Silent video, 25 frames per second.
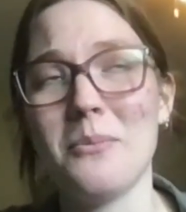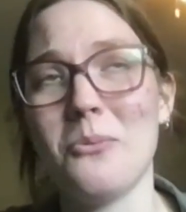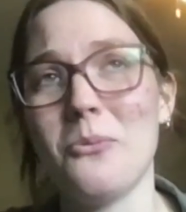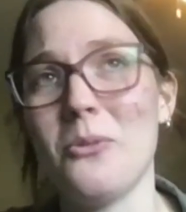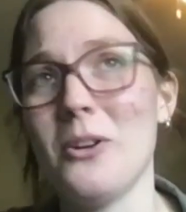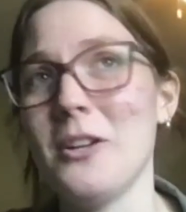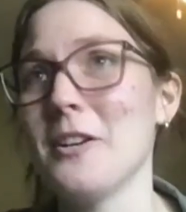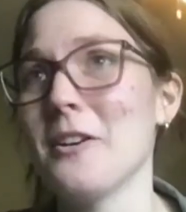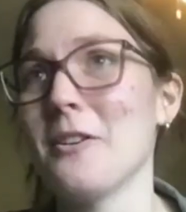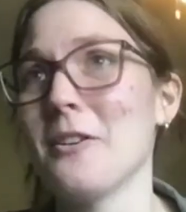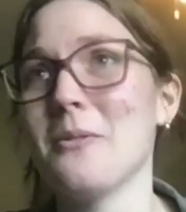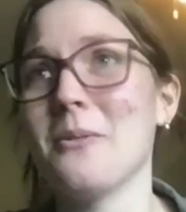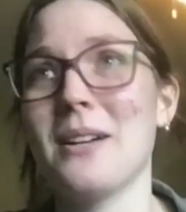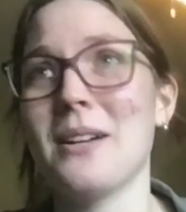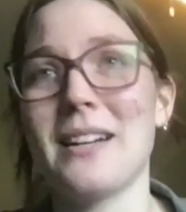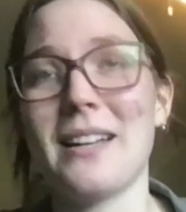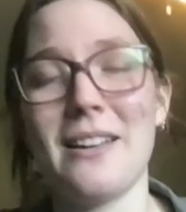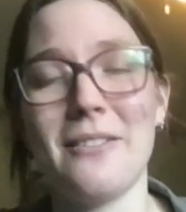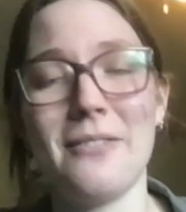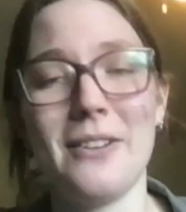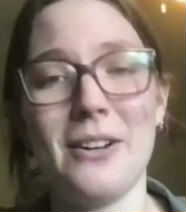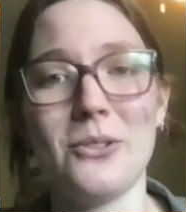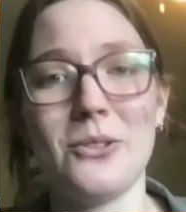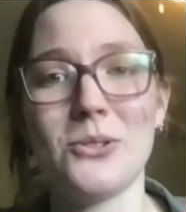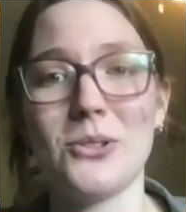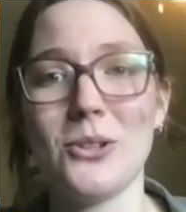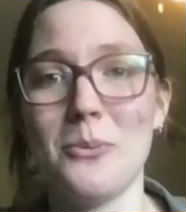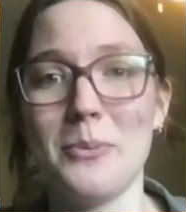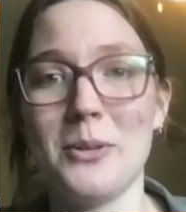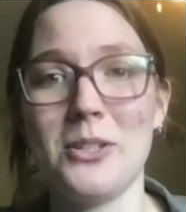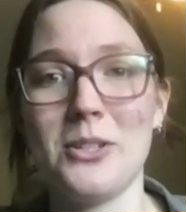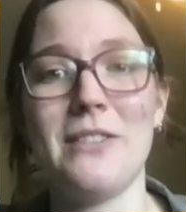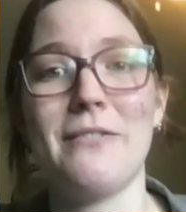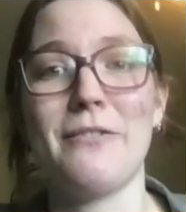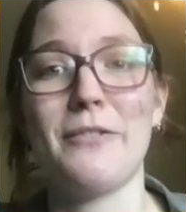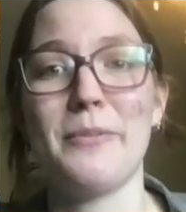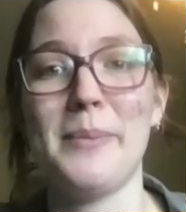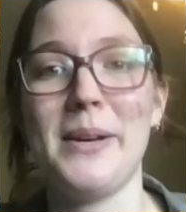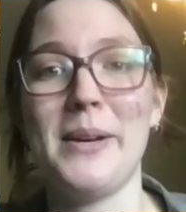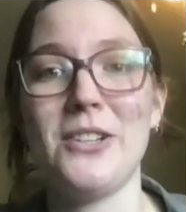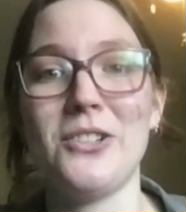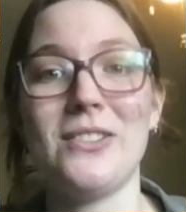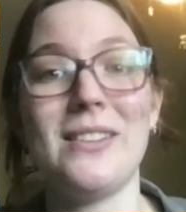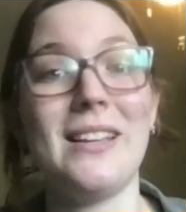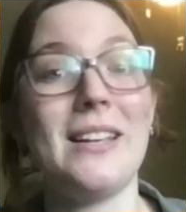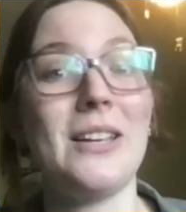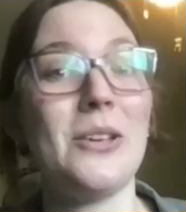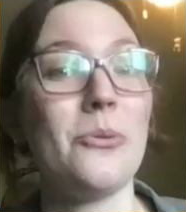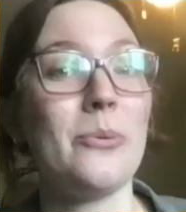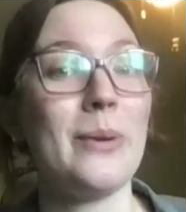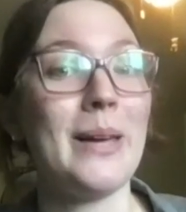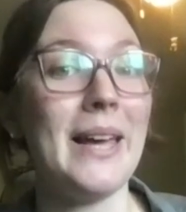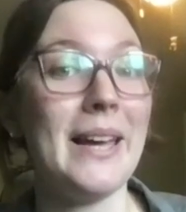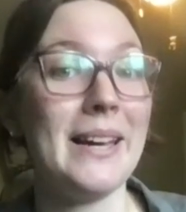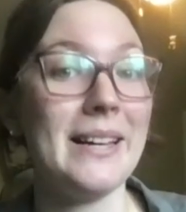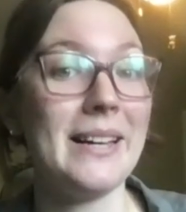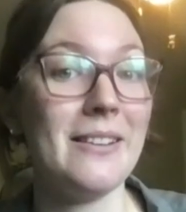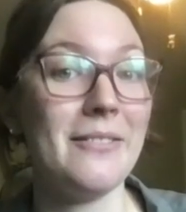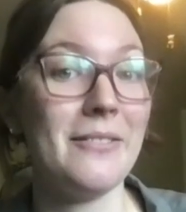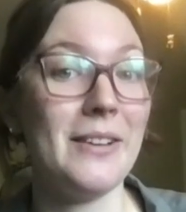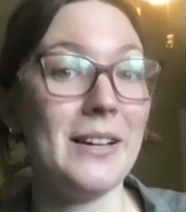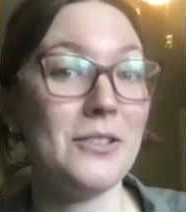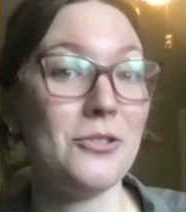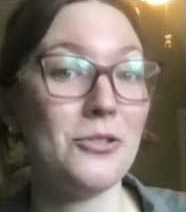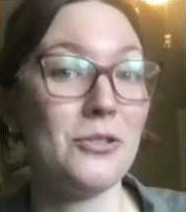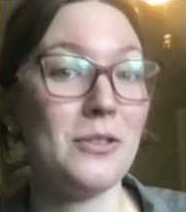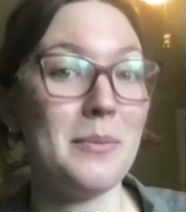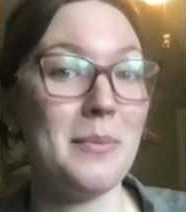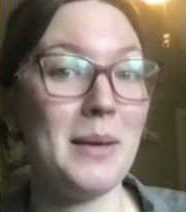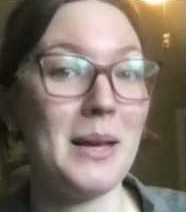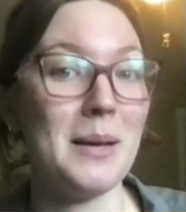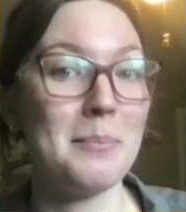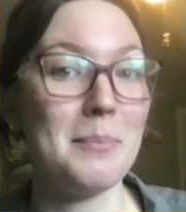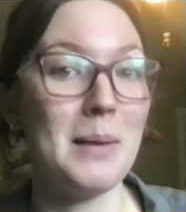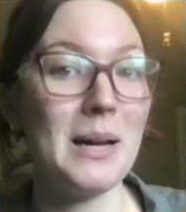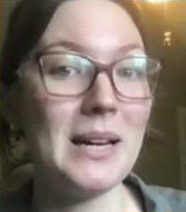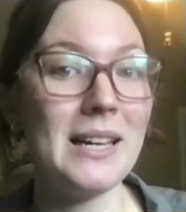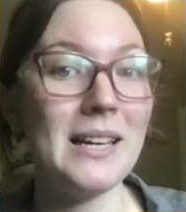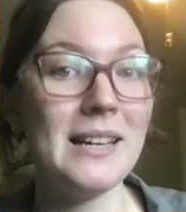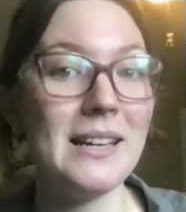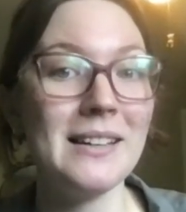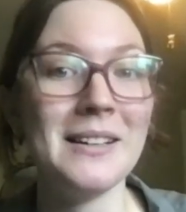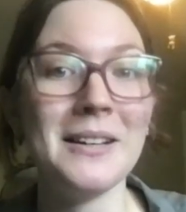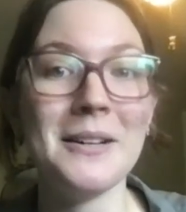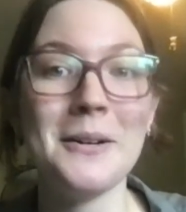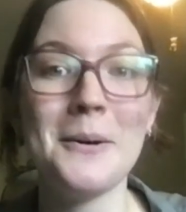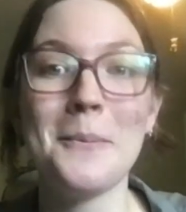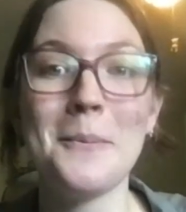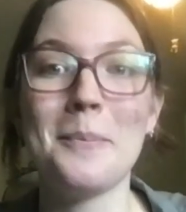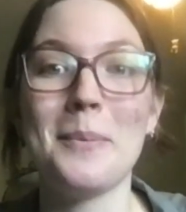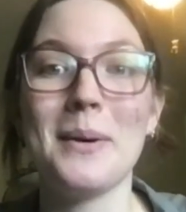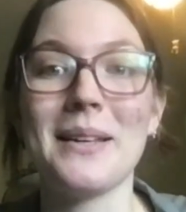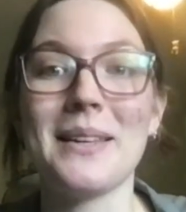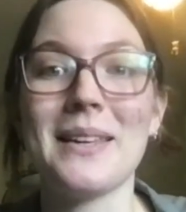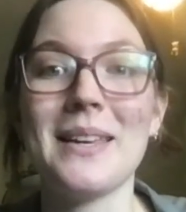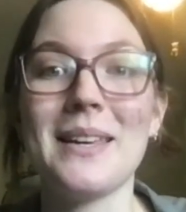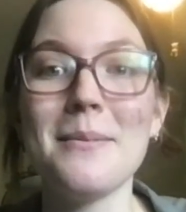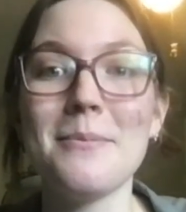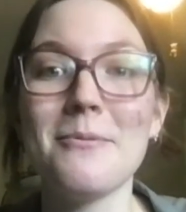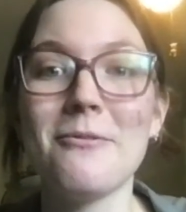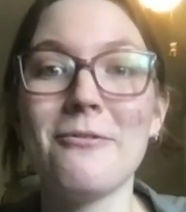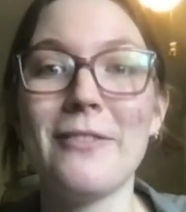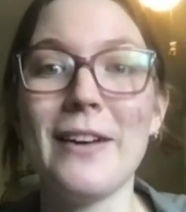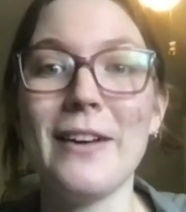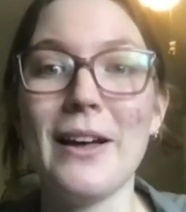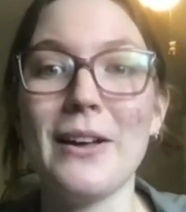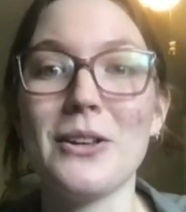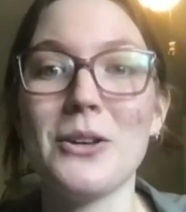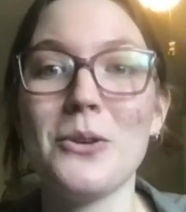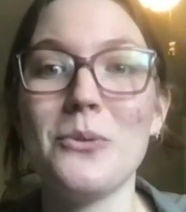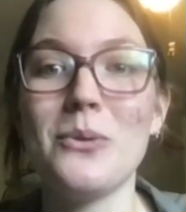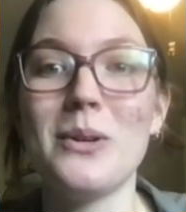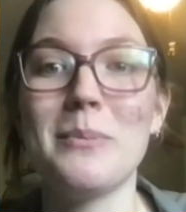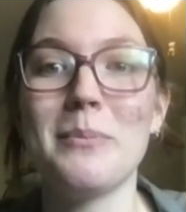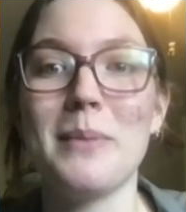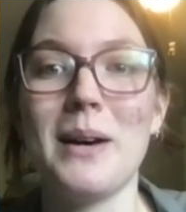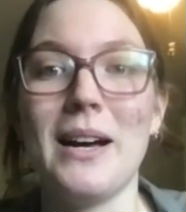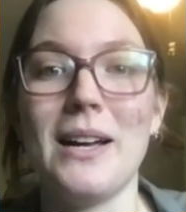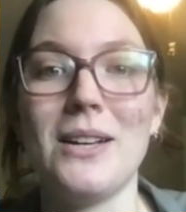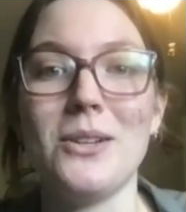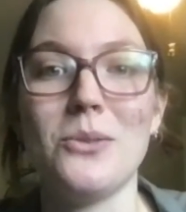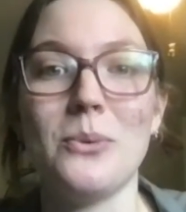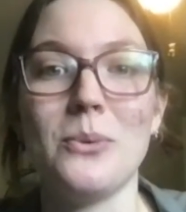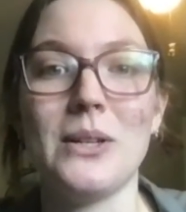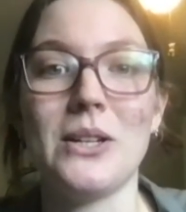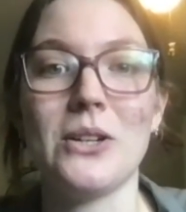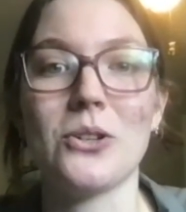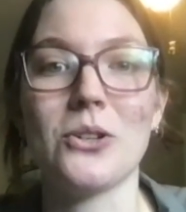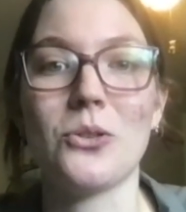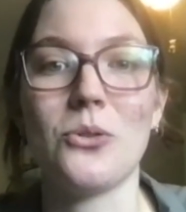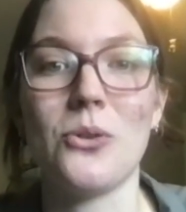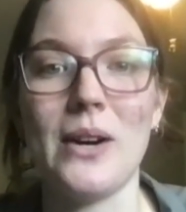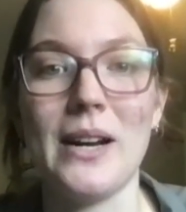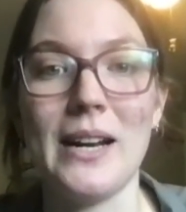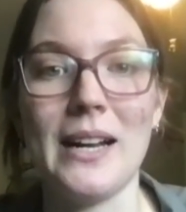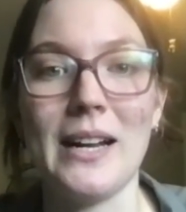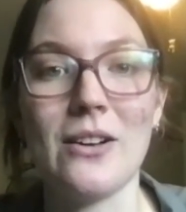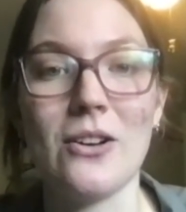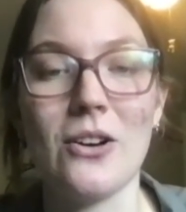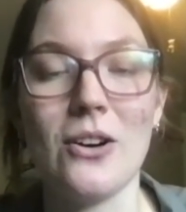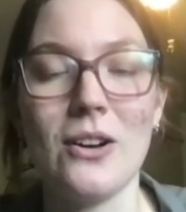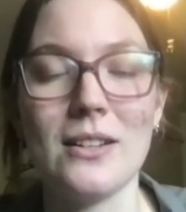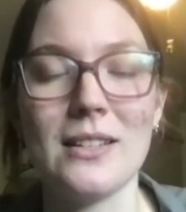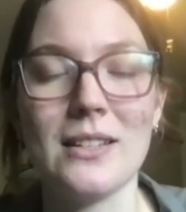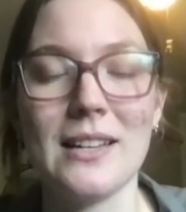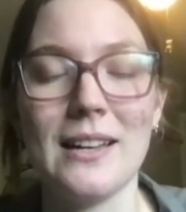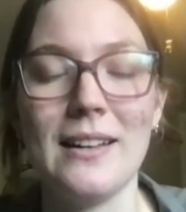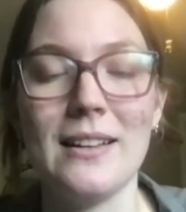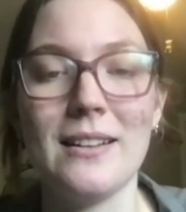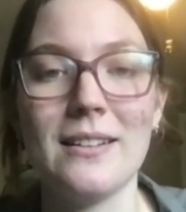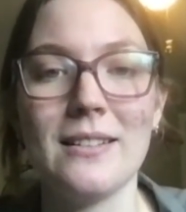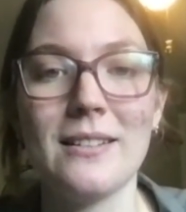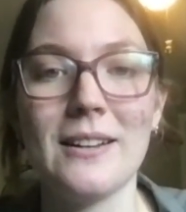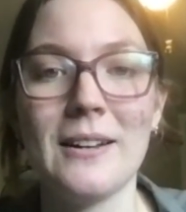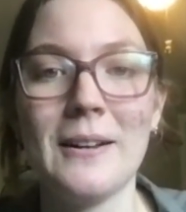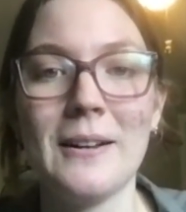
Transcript: We don't want to give out so much information that you can't eventually make money, but keep value in mind when you're creating content.